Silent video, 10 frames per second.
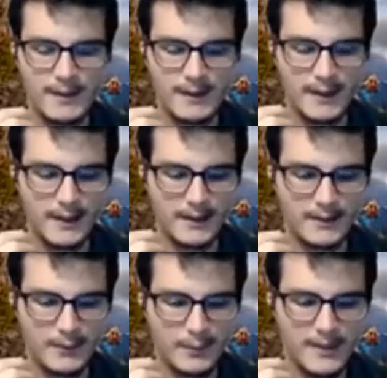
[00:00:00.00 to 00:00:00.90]
that
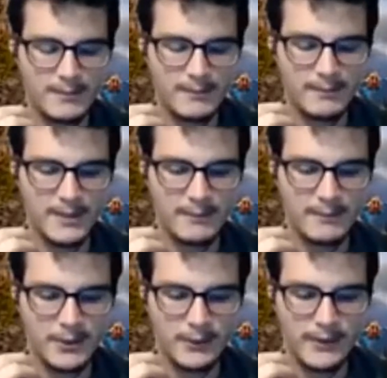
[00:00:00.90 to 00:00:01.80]
piqued my
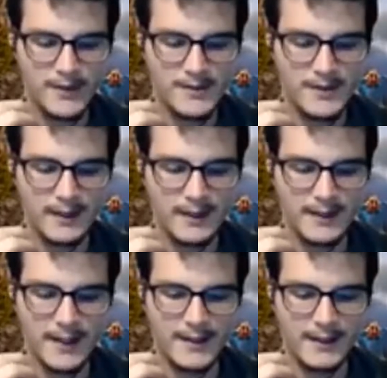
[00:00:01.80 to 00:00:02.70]
curiosity like
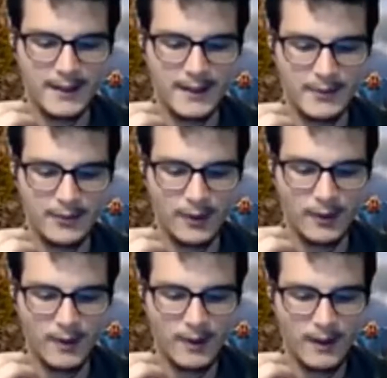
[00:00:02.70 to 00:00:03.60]
nothing else before.
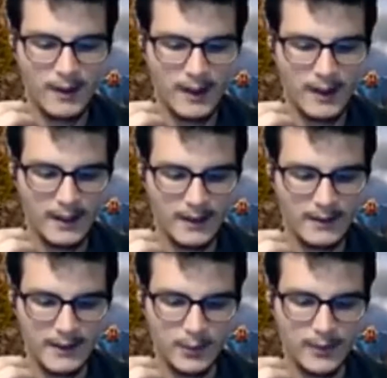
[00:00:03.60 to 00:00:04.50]
And
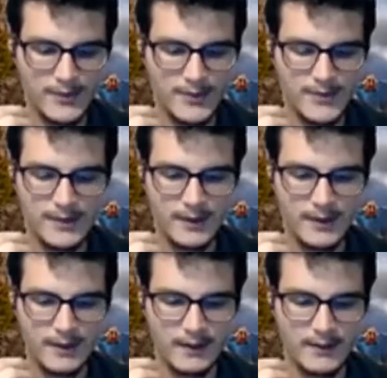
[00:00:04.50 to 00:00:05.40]
it was
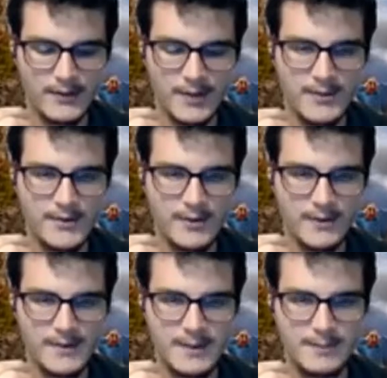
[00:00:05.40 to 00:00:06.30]
a substance called
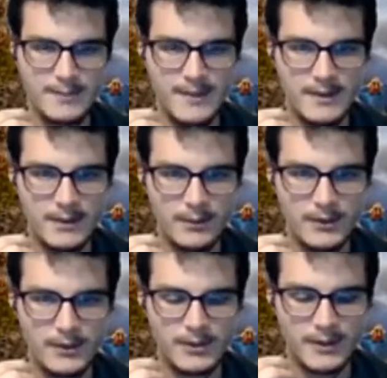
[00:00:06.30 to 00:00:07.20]
DMT,
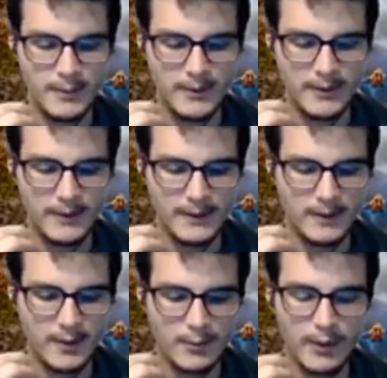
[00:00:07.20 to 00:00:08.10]
which apparently
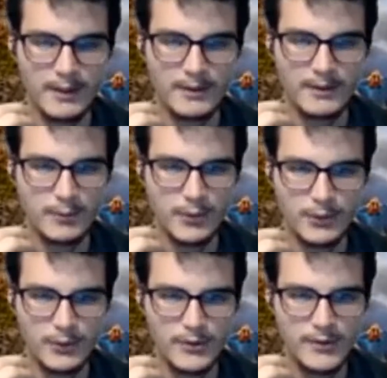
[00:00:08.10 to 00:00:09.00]
our brain
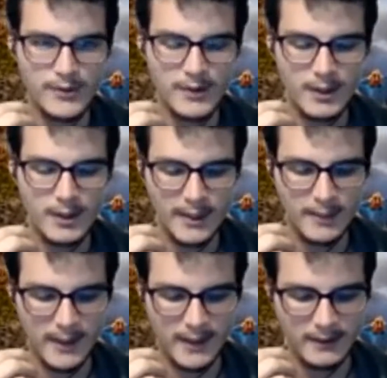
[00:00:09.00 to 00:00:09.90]
produces by the
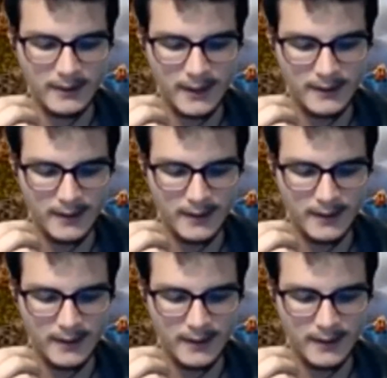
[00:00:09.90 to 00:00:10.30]
pineal gland.